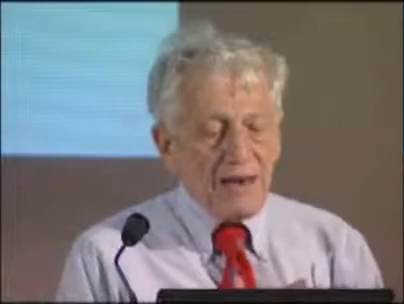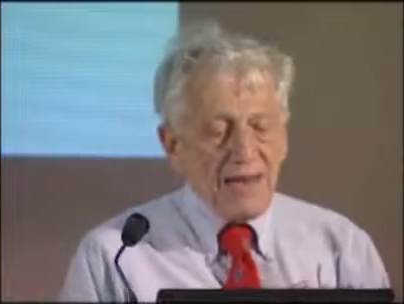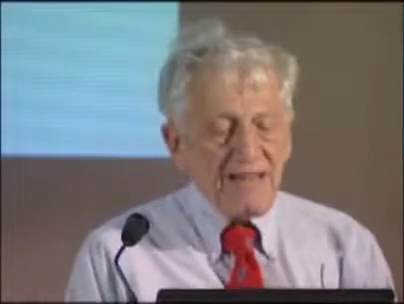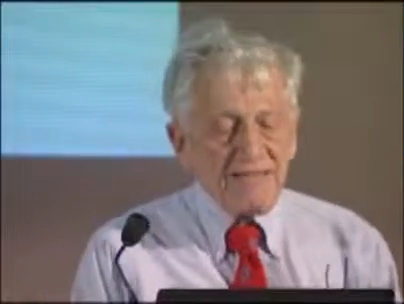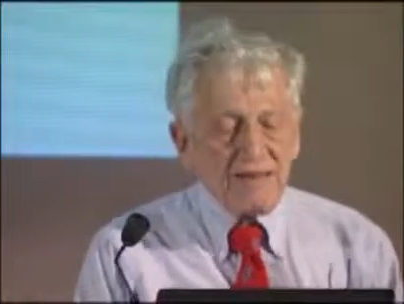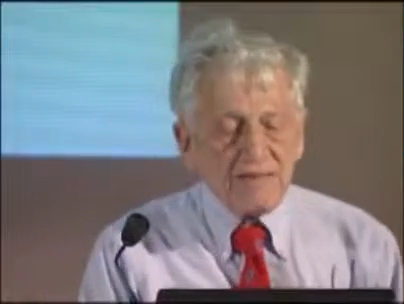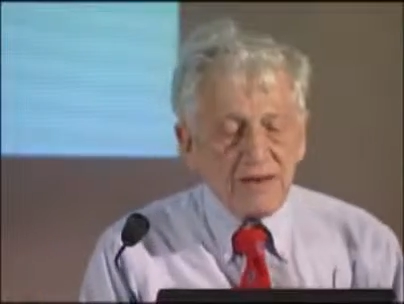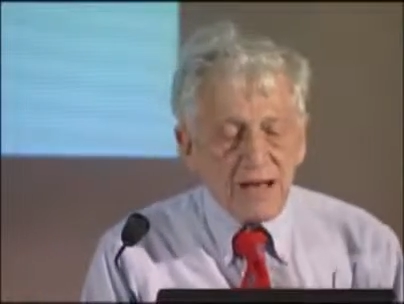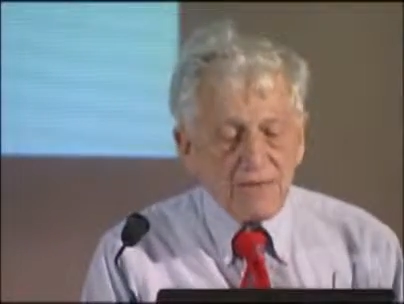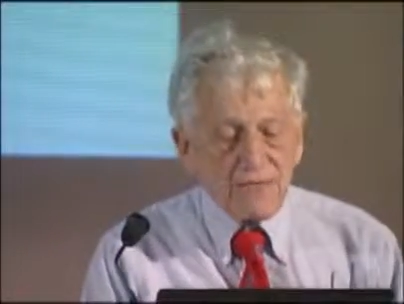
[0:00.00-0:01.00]
latest
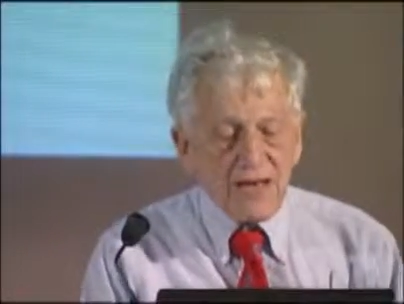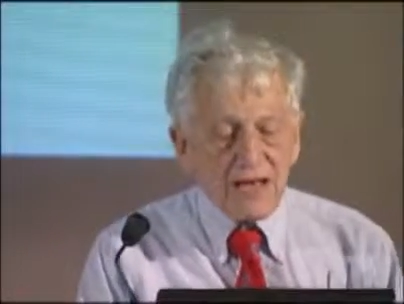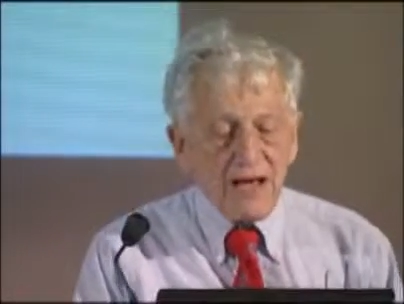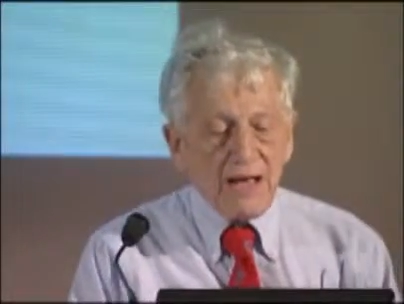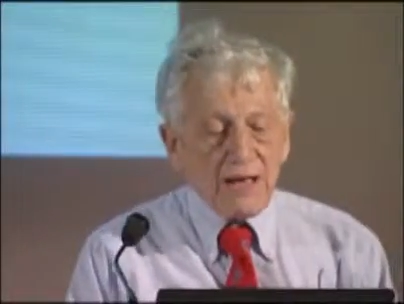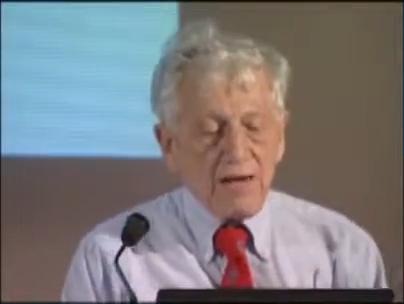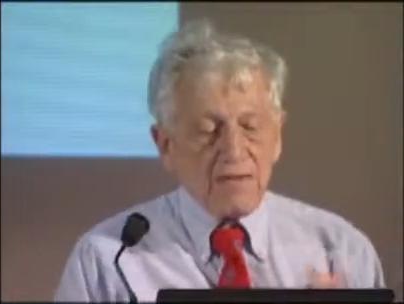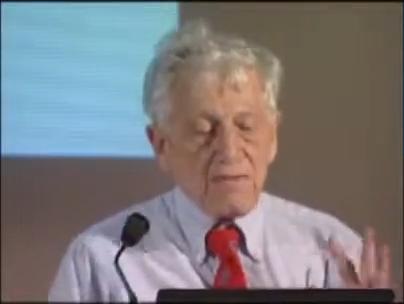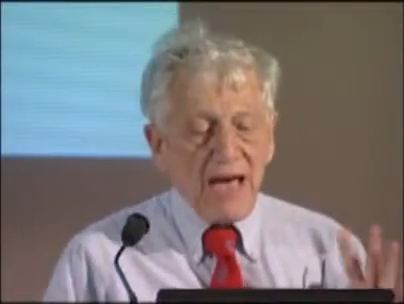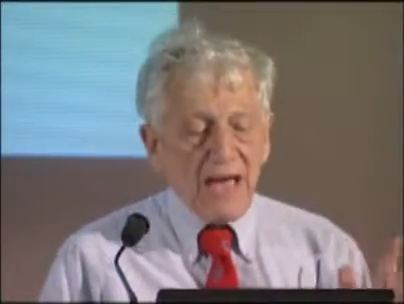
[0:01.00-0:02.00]
figure
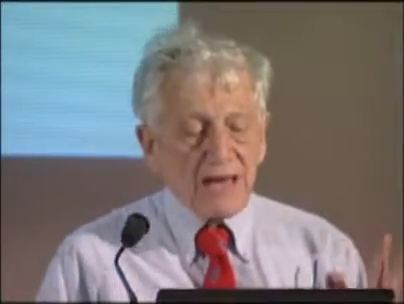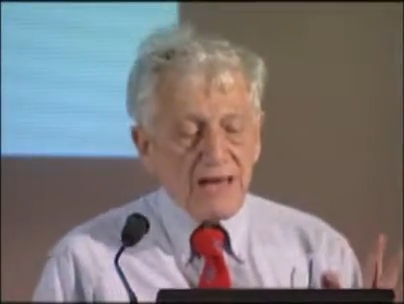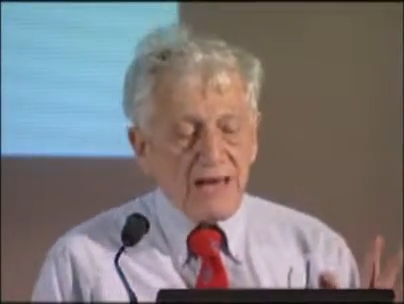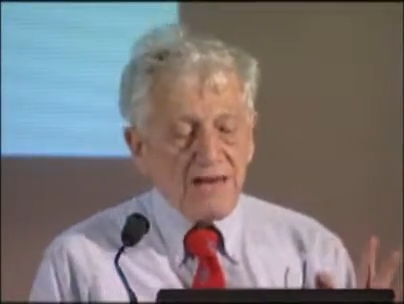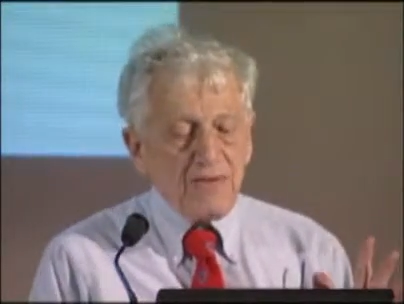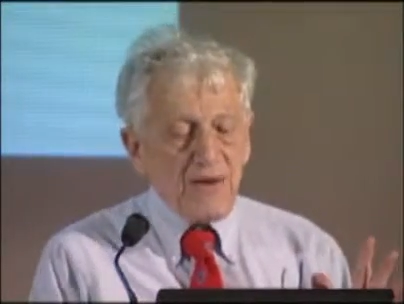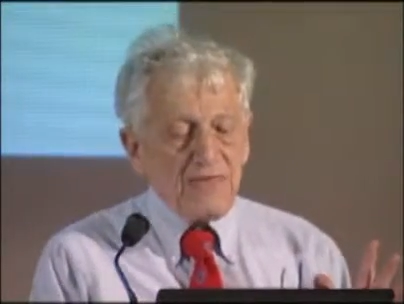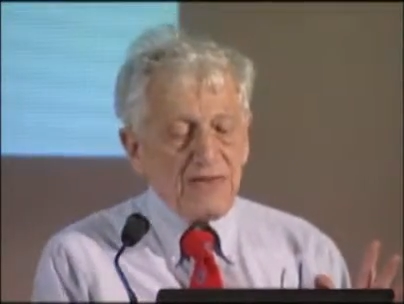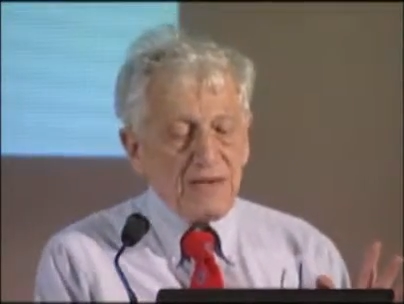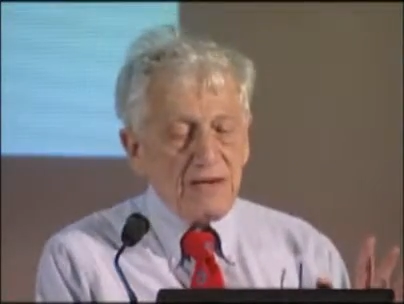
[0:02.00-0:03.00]
goes back nearly
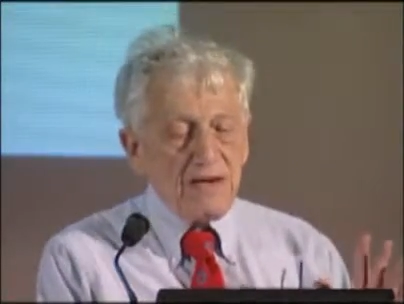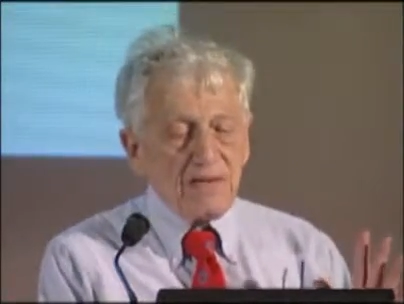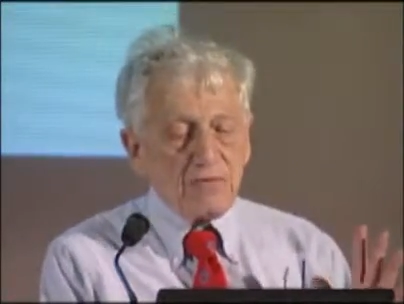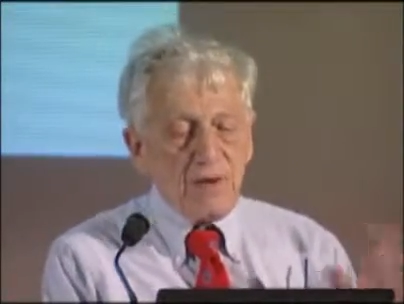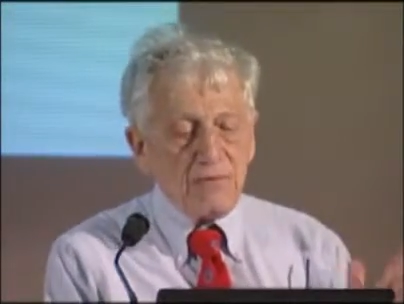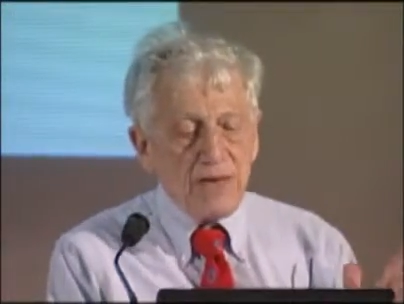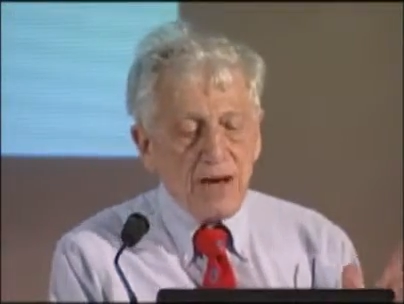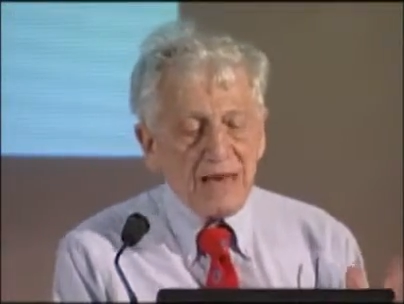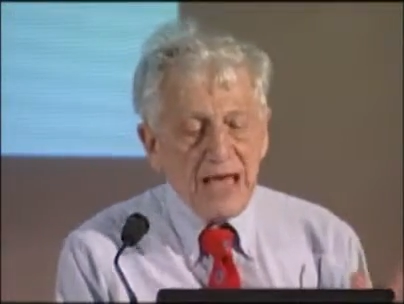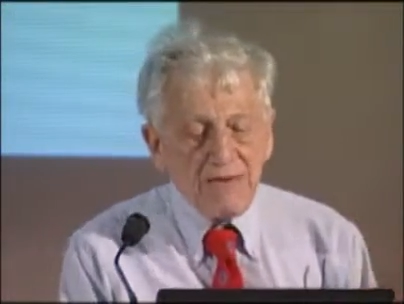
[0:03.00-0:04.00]
20 years when we
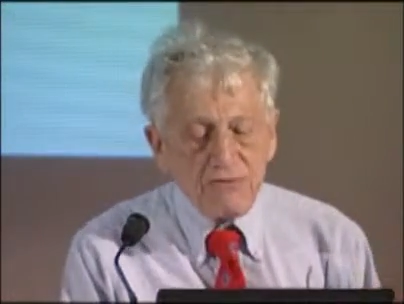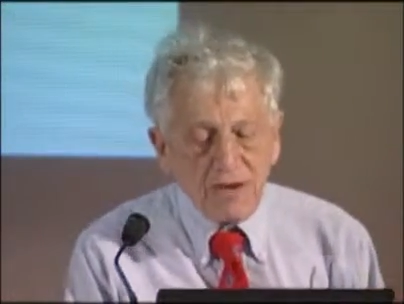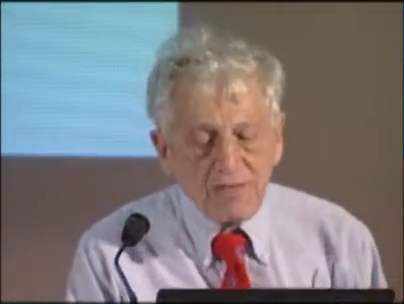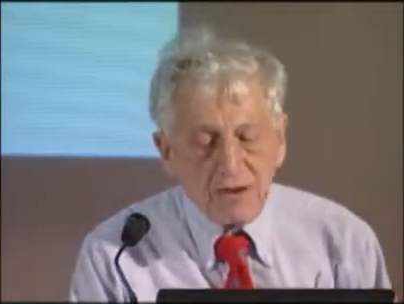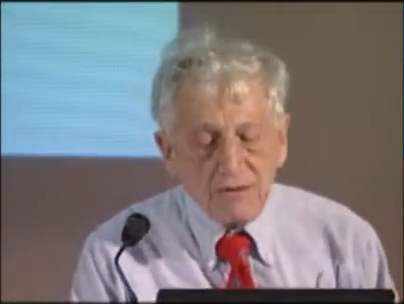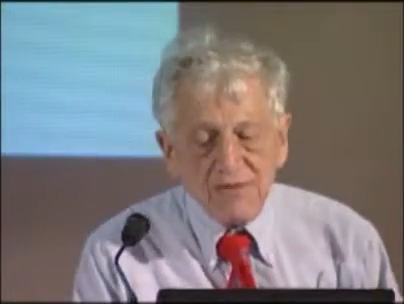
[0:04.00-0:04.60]
only had just over